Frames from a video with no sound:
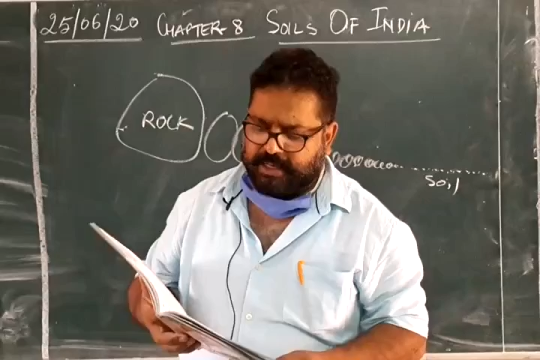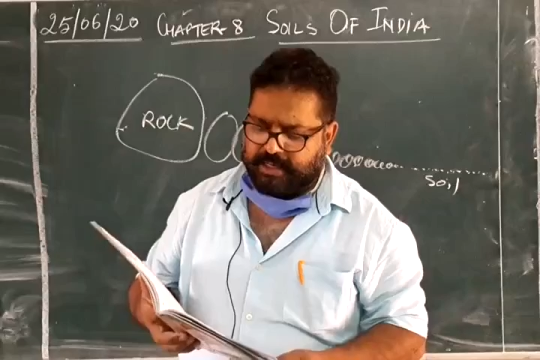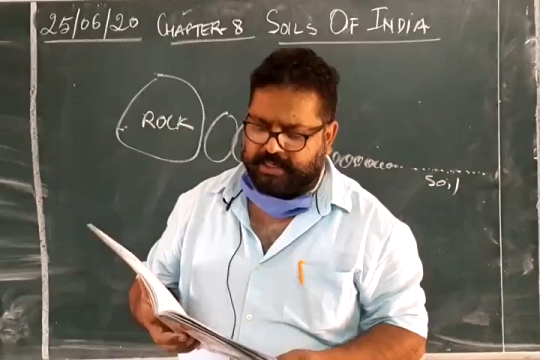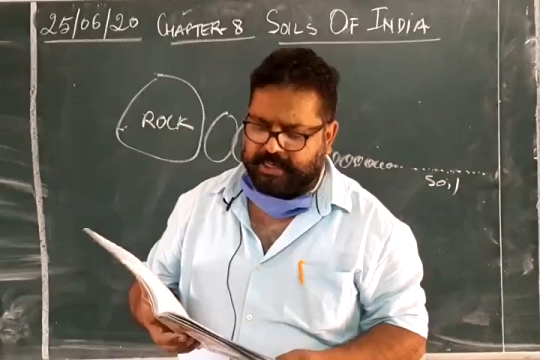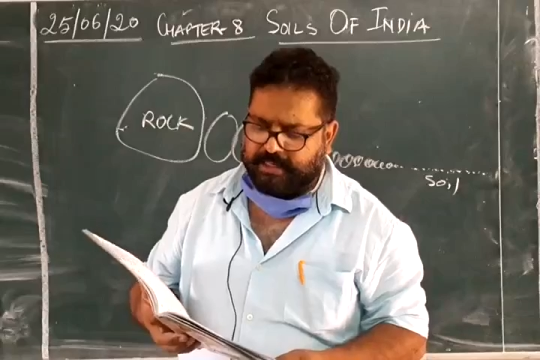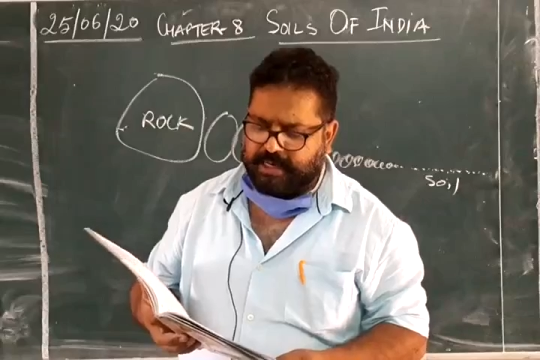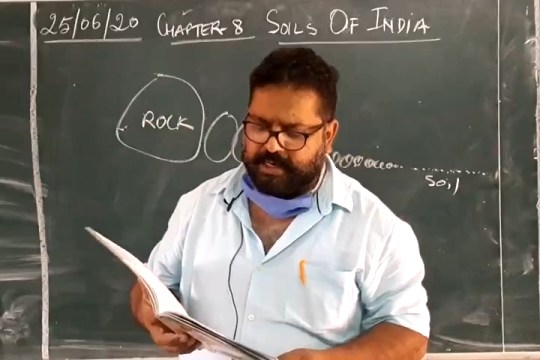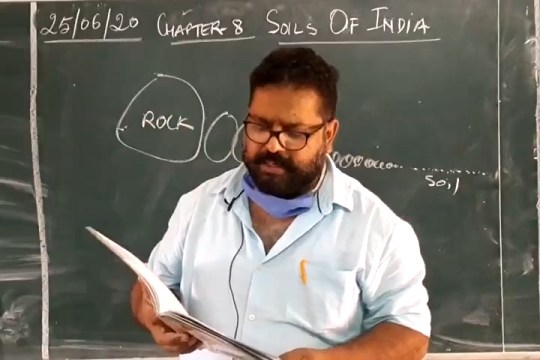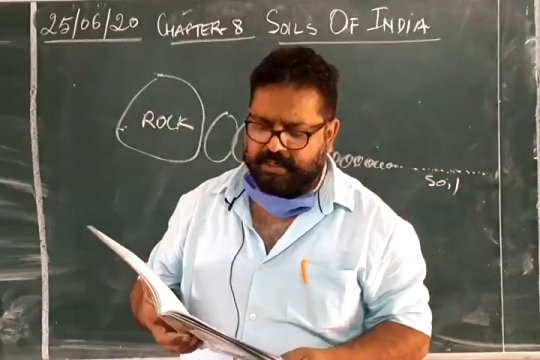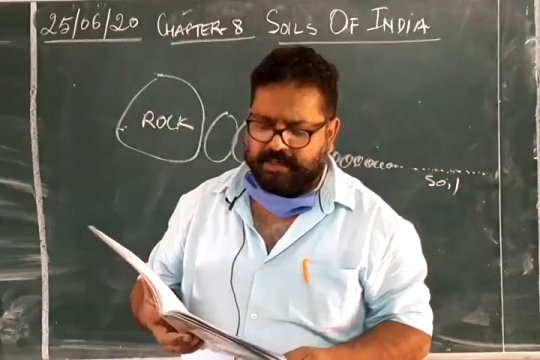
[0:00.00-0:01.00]

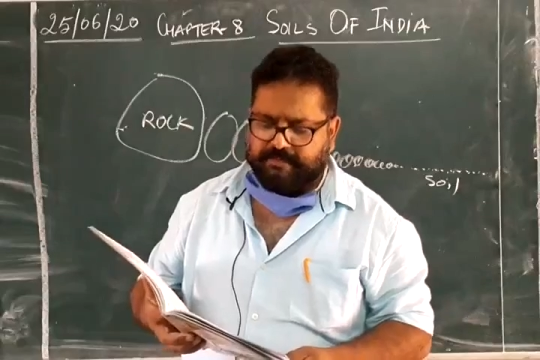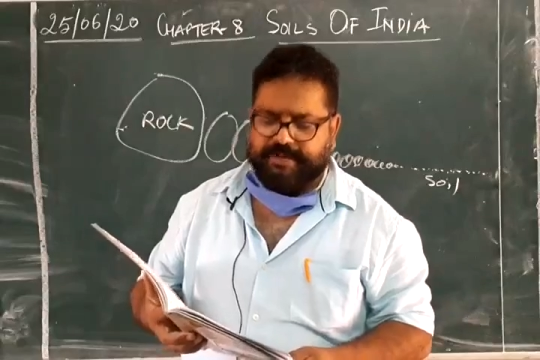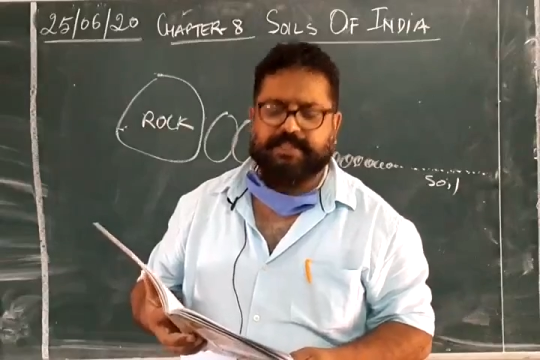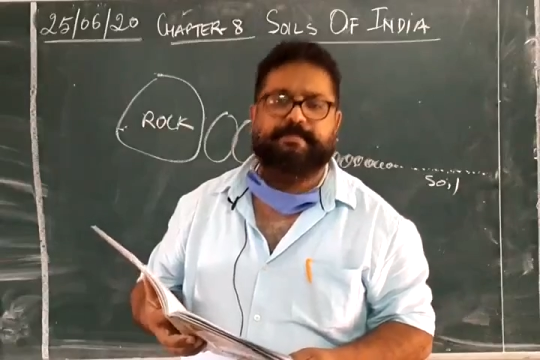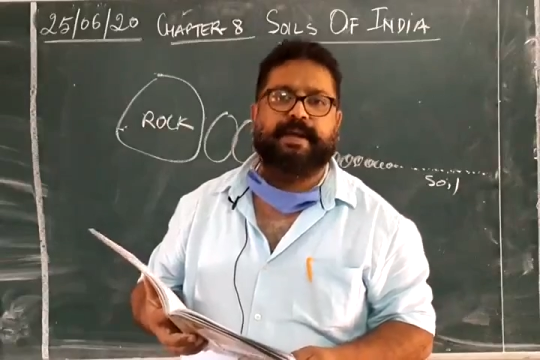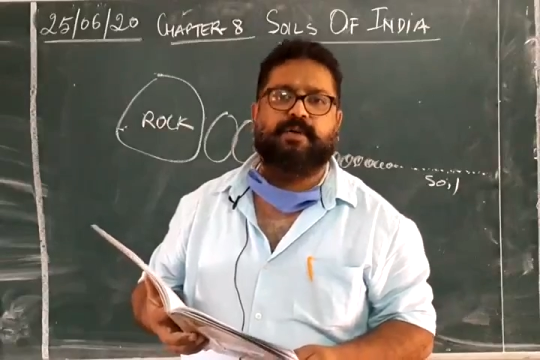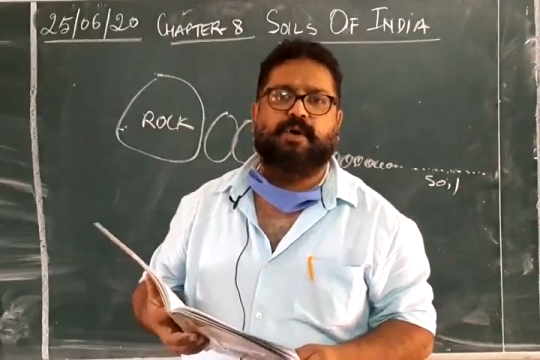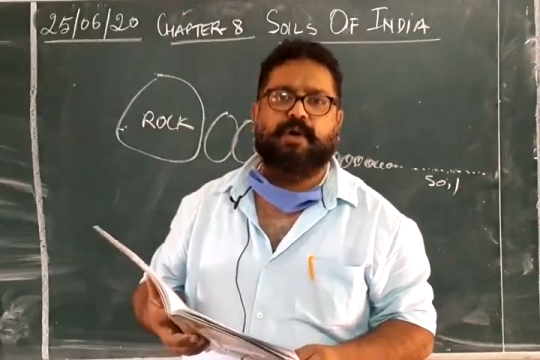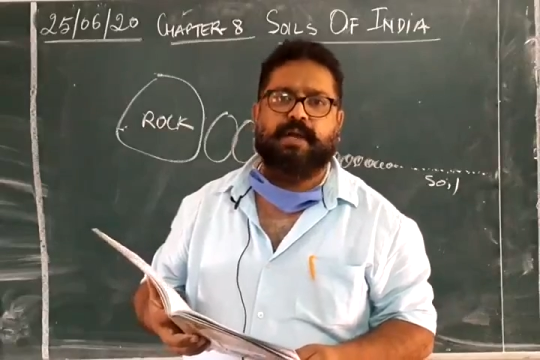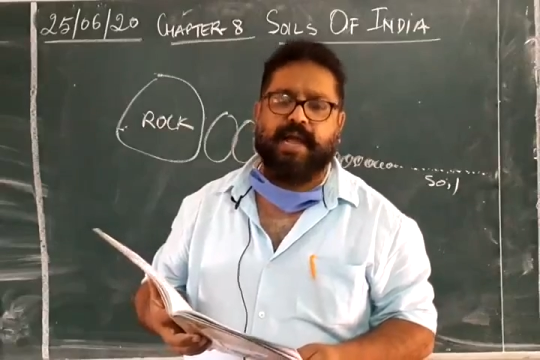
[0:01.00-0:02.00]
Haryana, West
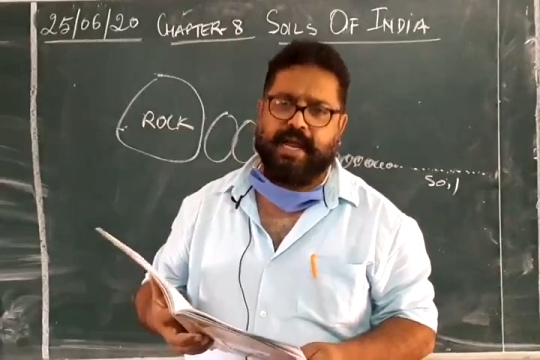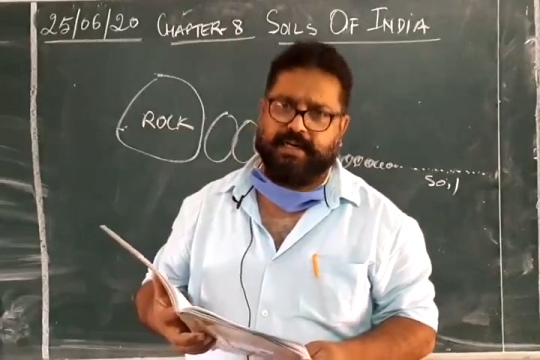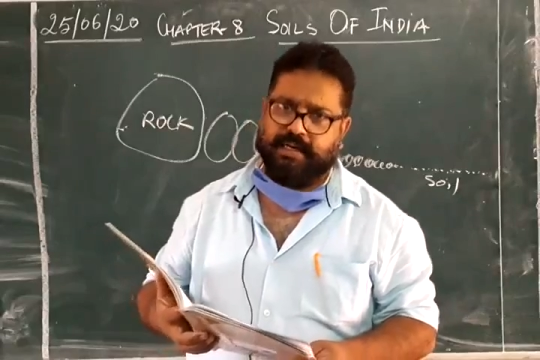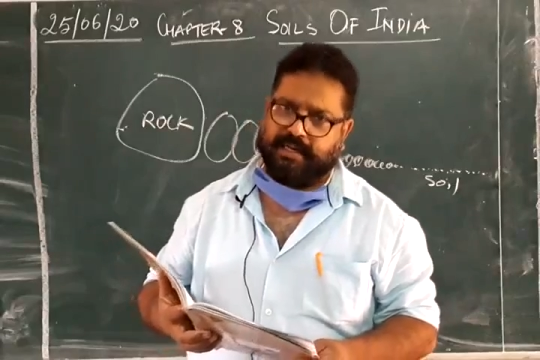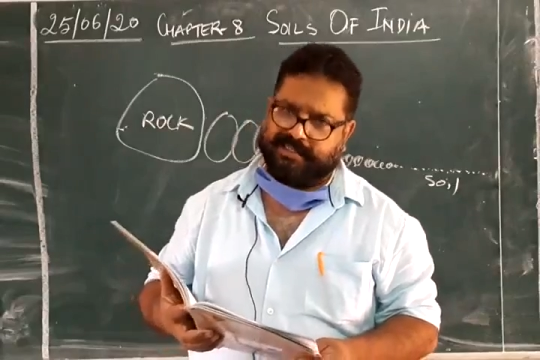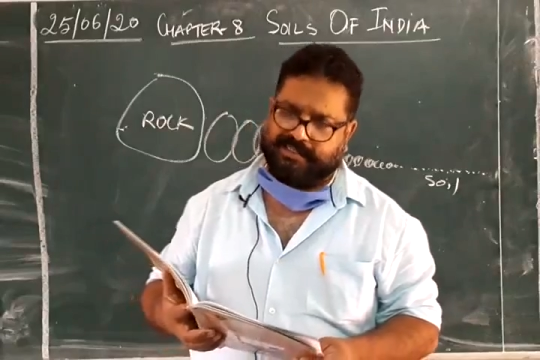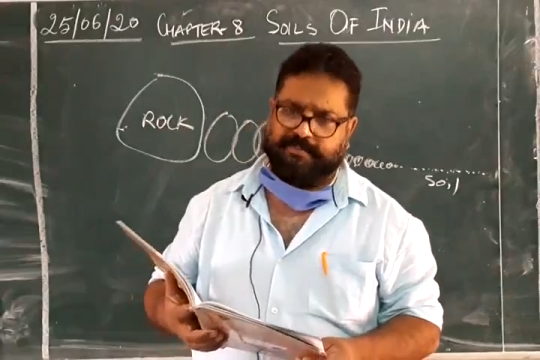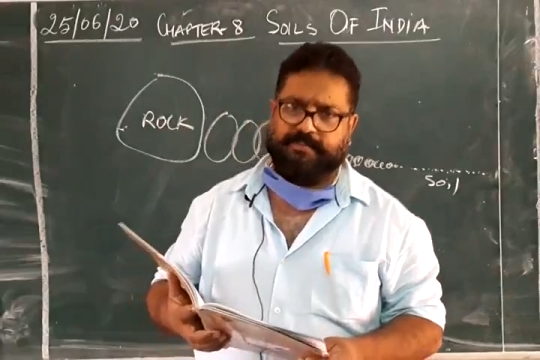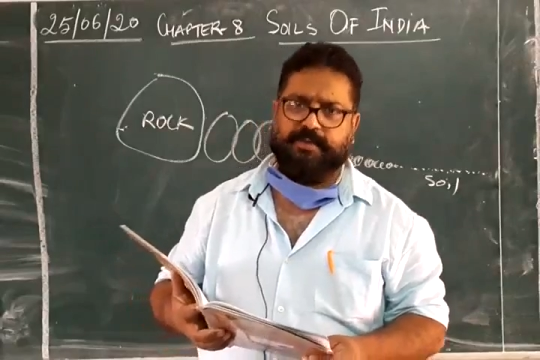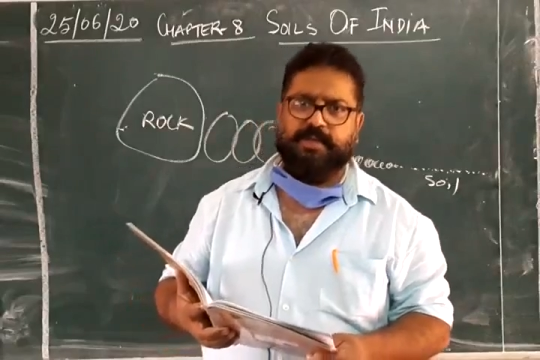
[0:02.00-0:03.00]
Bengal and Assam.